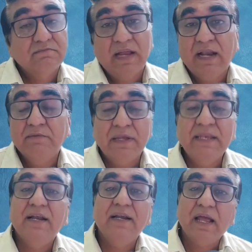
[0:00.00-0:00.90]
and
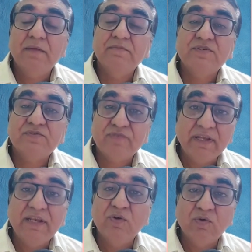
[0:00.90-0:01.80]
many a times
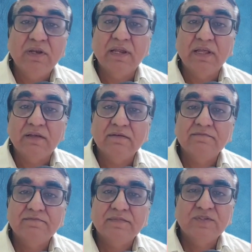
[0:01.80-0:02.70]
feel lonely.
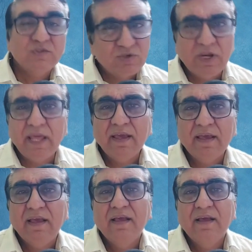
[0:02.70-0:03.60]
So today,
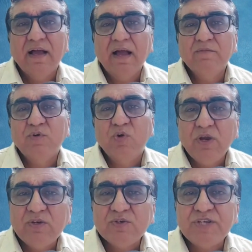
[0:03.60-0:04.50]
I'm
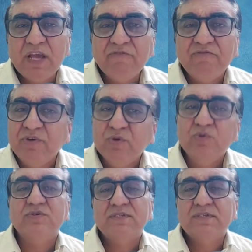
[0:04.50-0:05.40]
going to share
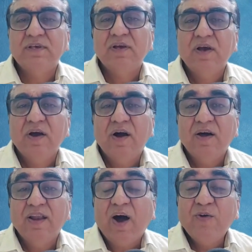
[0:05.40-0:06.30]
views
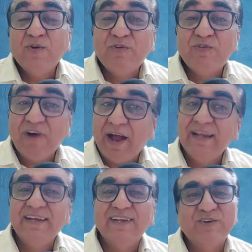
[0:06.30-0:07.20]
on how to
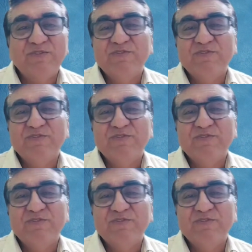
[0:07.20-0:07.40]
find a good